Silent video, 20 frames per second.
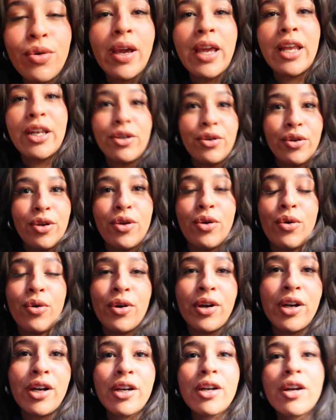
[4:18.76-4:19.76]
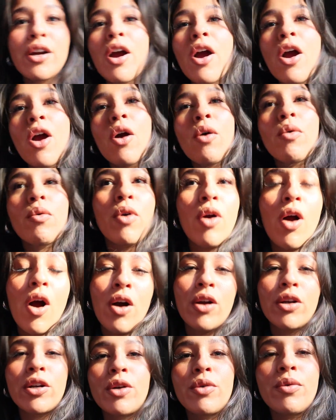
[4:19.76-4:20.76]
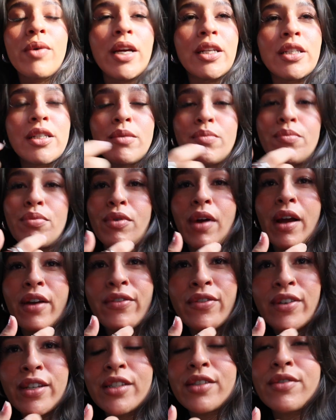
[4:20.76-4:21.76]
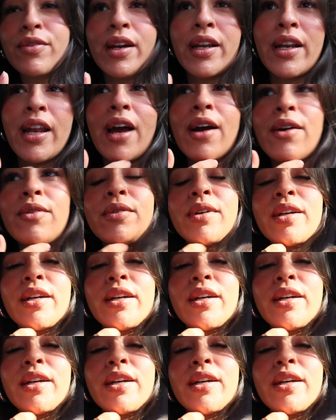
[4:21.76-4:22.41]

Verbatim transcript: in New York. We're on our way to breakfast right now. We're